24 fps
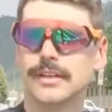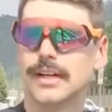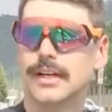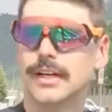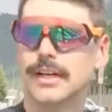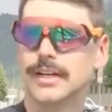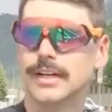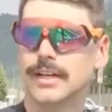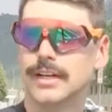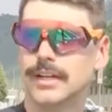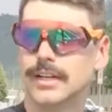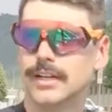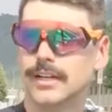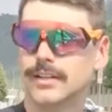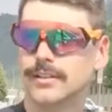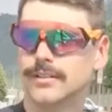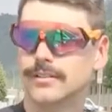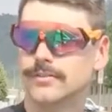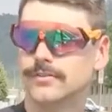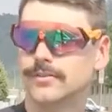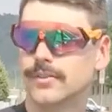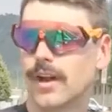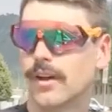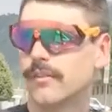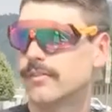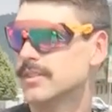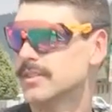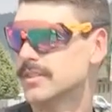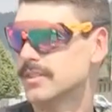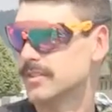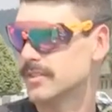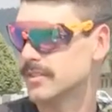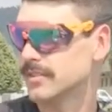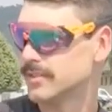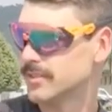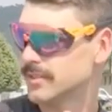
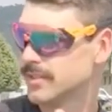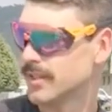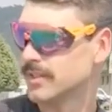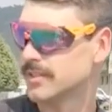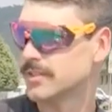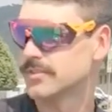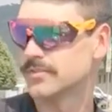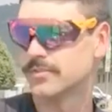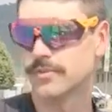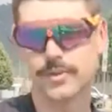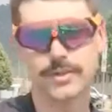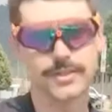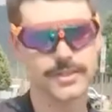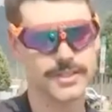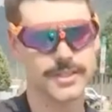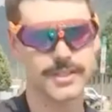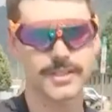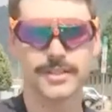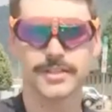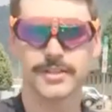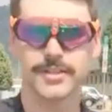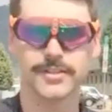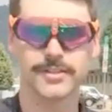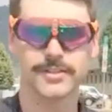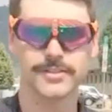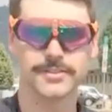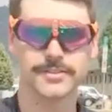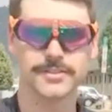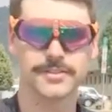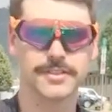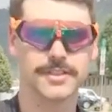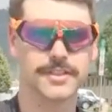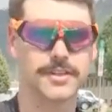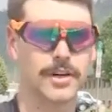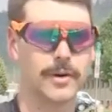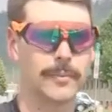obviously there's tons of 14ers
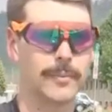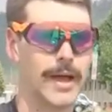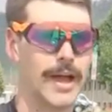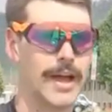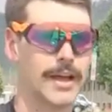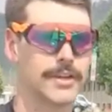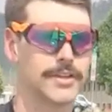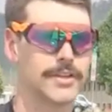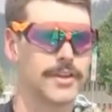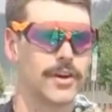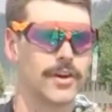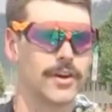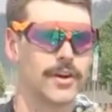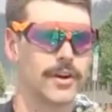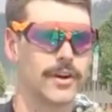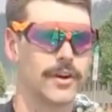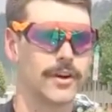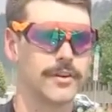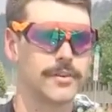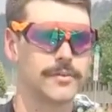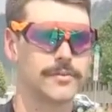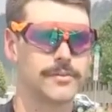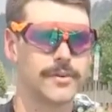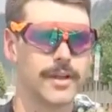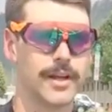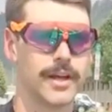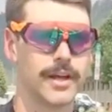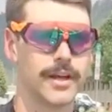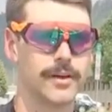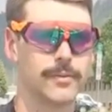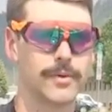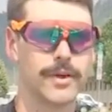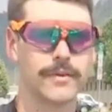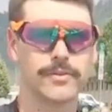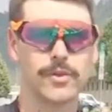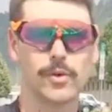in our backyard.
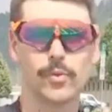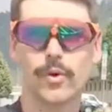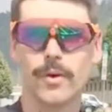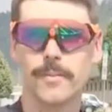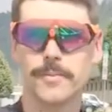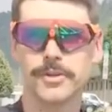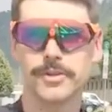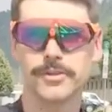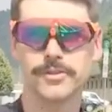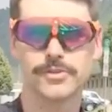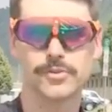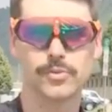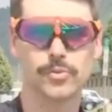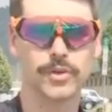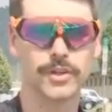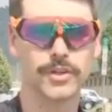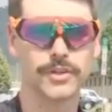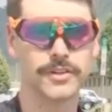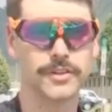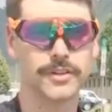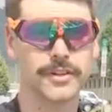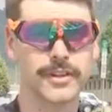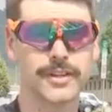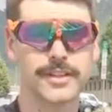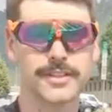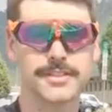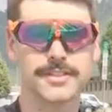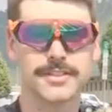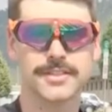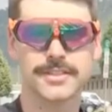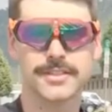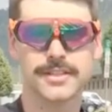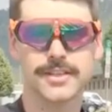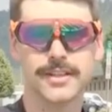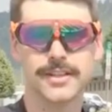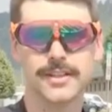We have the Weminuche
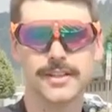Wilderness